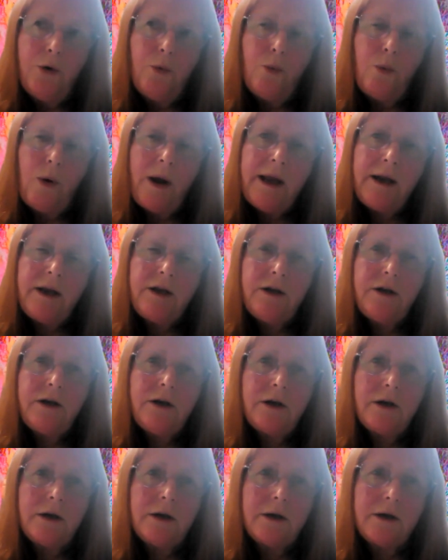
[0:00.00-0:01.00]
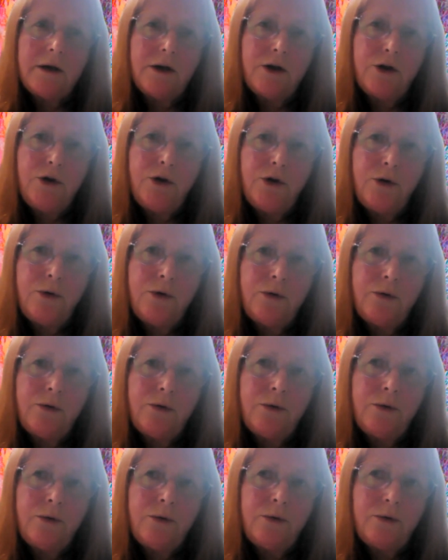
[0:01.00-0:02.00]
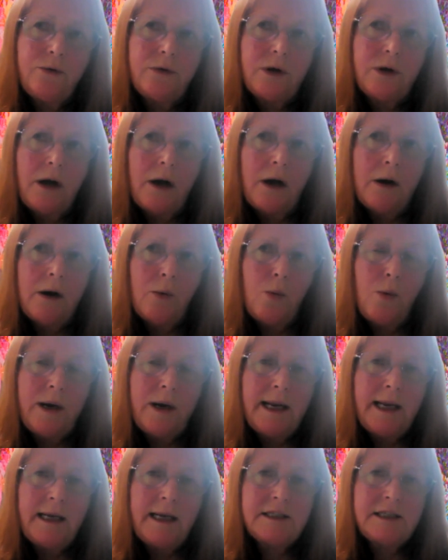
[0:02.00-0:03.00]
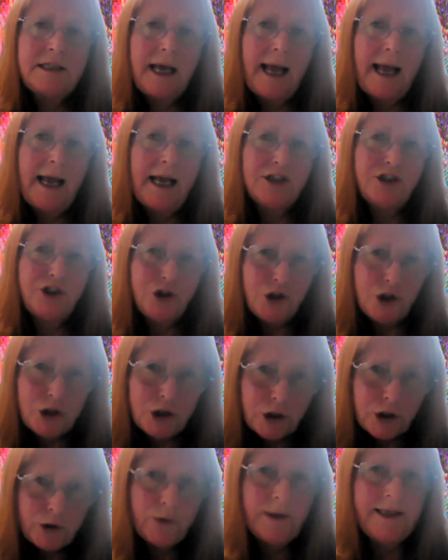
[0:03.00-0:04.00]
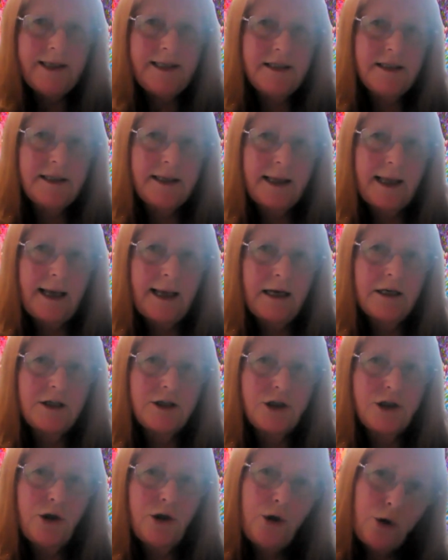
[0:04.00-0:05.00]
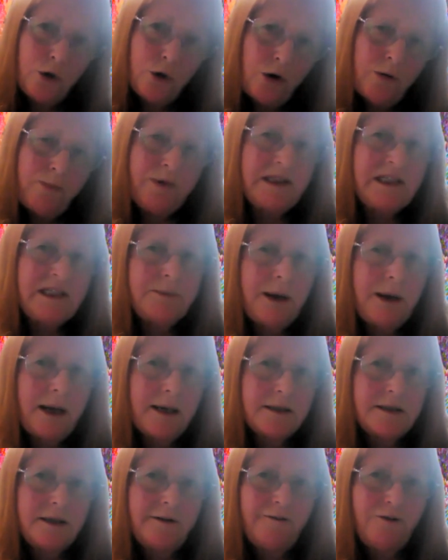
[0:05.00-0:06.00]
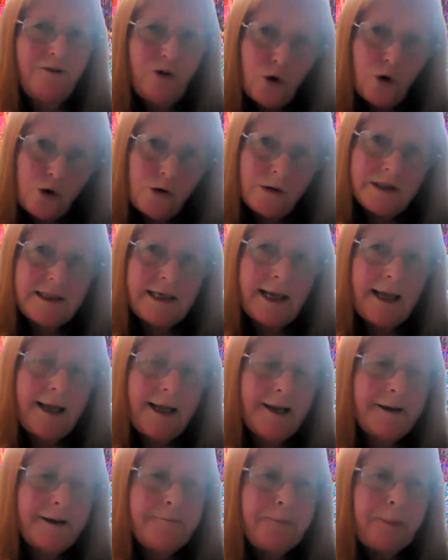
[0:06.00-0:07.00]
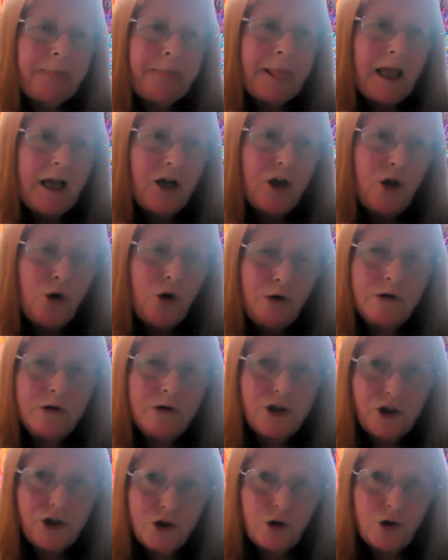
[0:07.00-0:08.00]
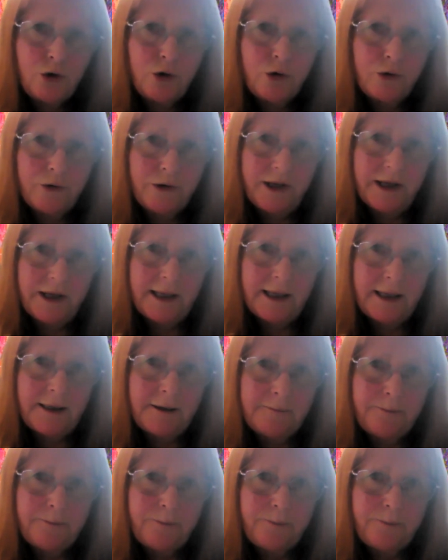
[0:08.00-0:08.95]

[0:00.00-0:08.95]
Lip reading: when you are willing to add you into that, your perspective, your take, your story,